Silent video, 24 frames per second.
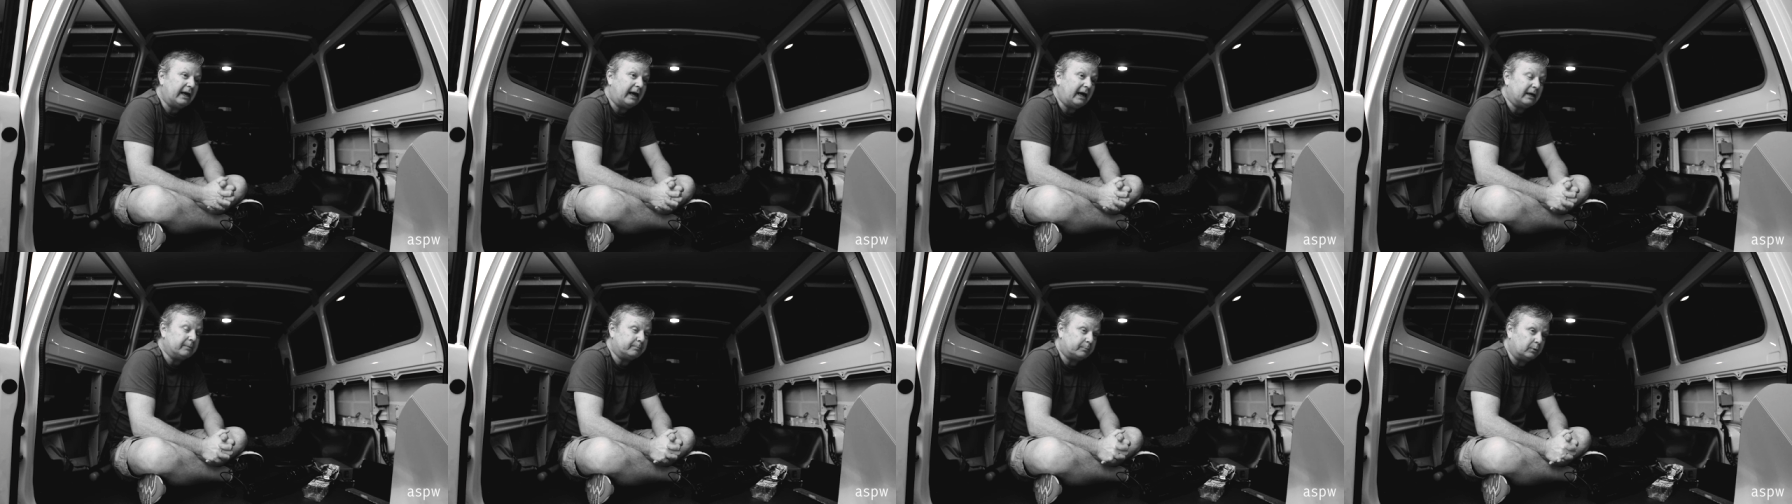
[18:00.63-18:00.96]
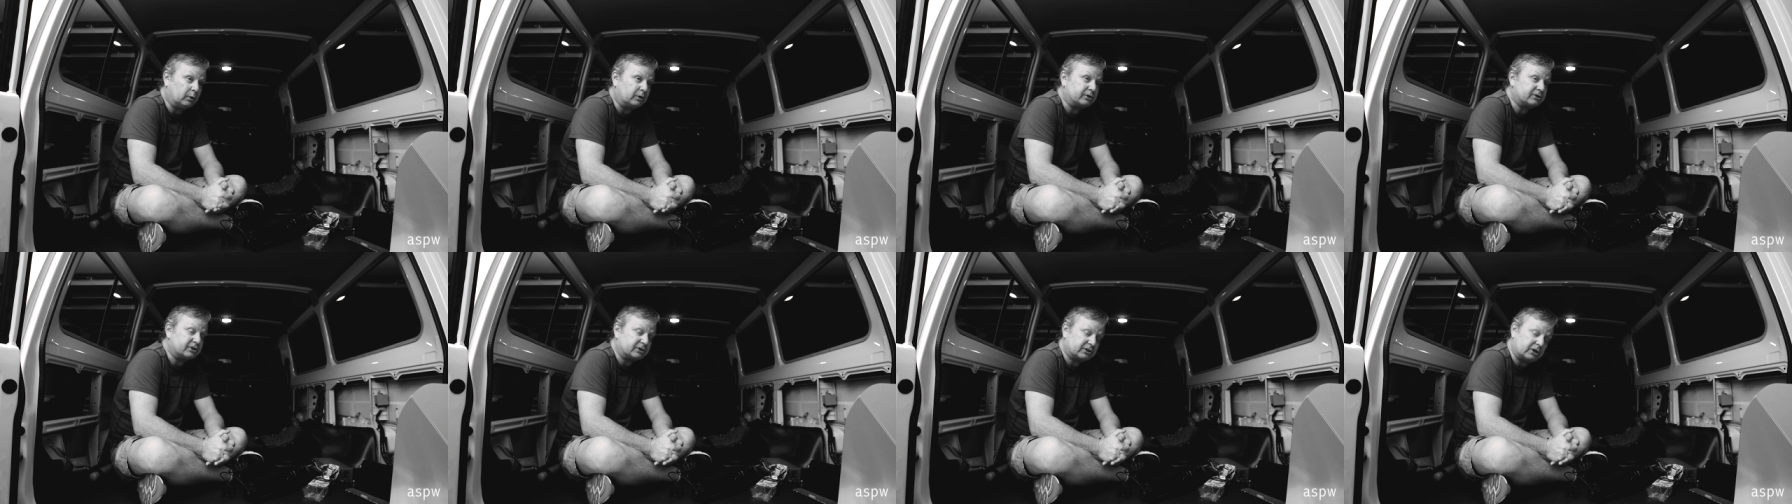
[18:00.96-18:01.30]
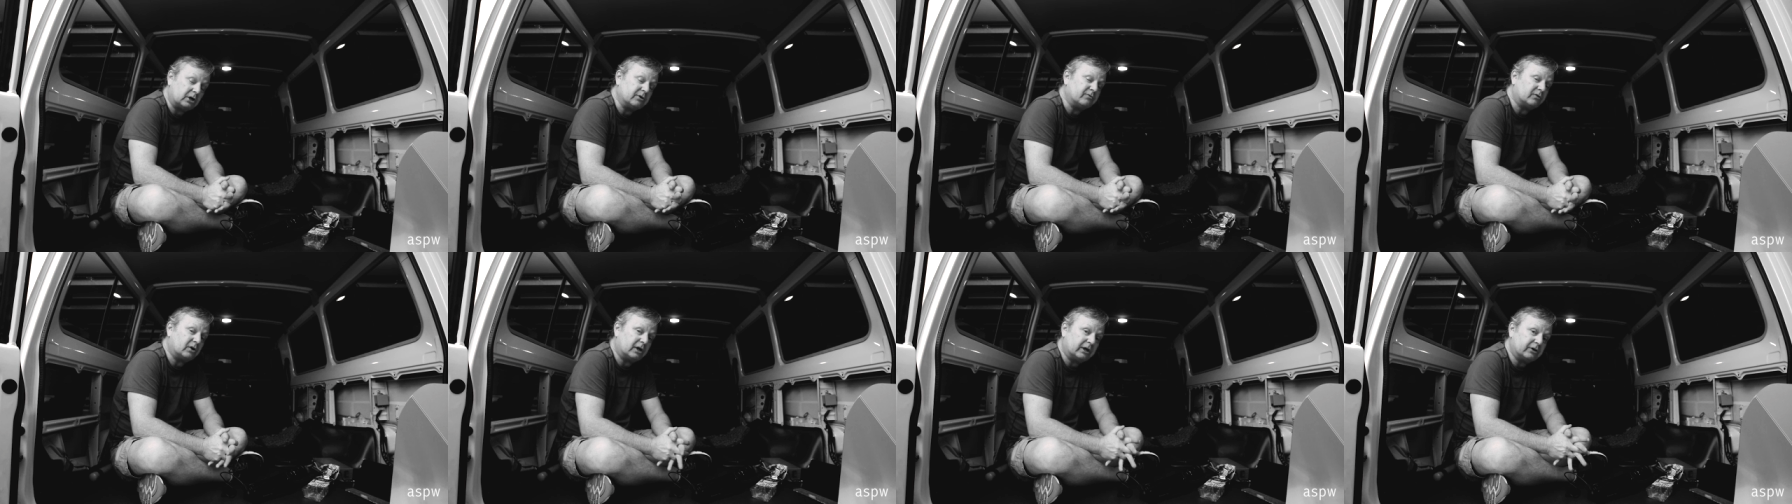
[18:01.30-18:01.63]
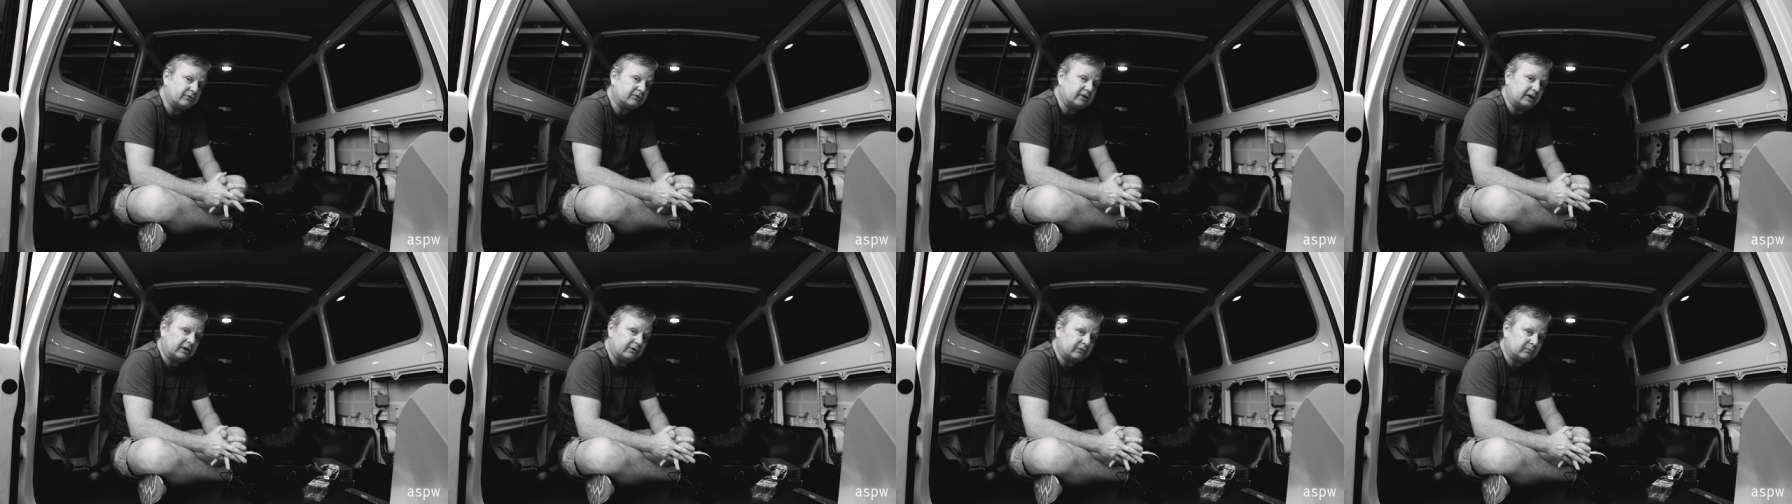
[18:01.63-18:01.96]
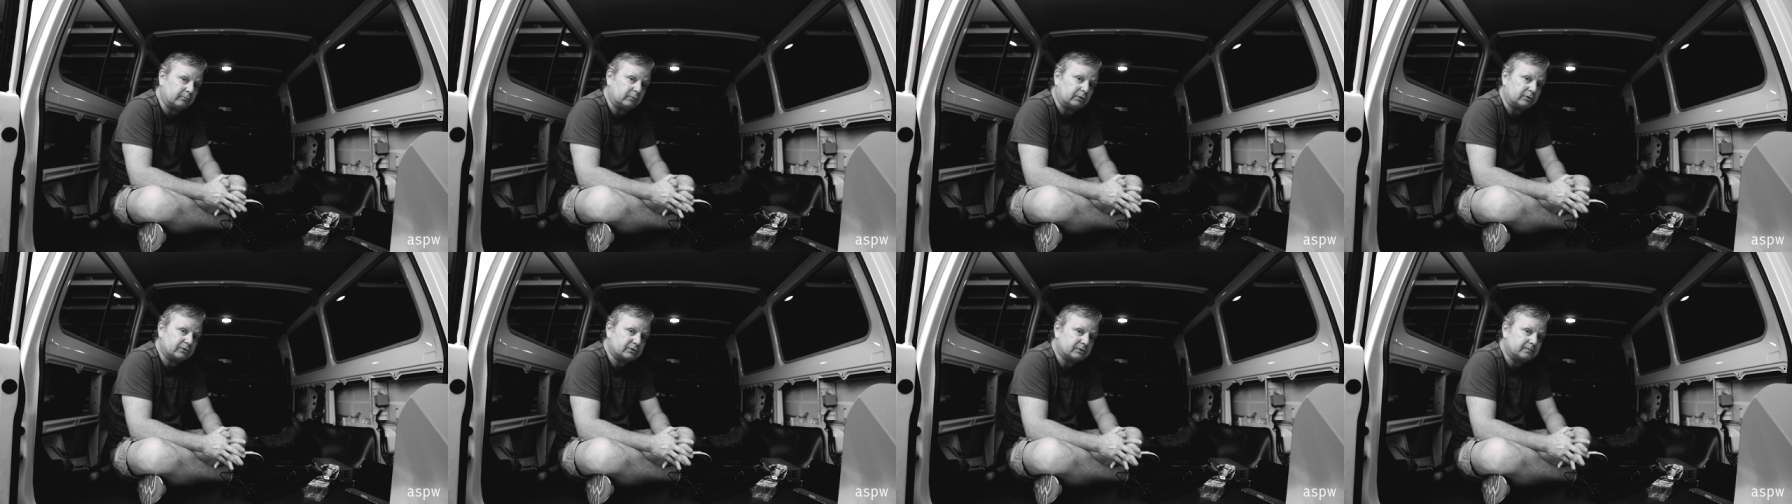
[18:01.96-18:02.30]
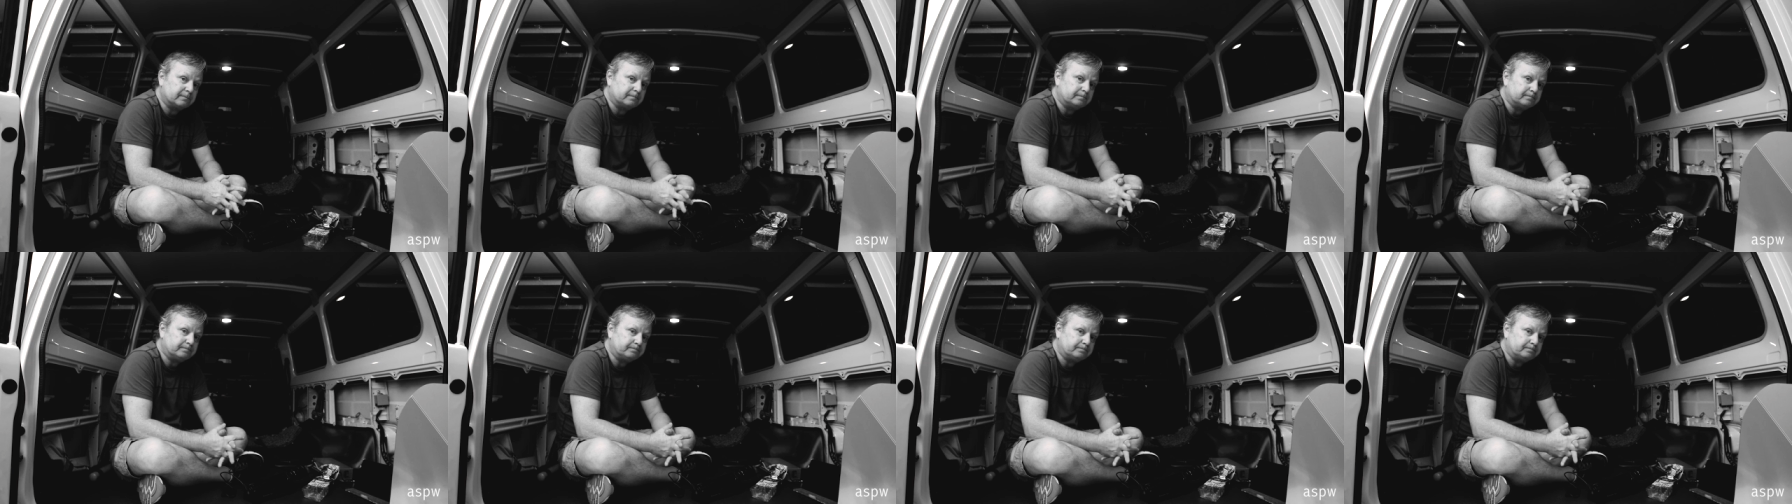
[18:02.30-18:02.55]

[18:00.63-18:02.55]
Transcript: and books it's over hundred thousand books,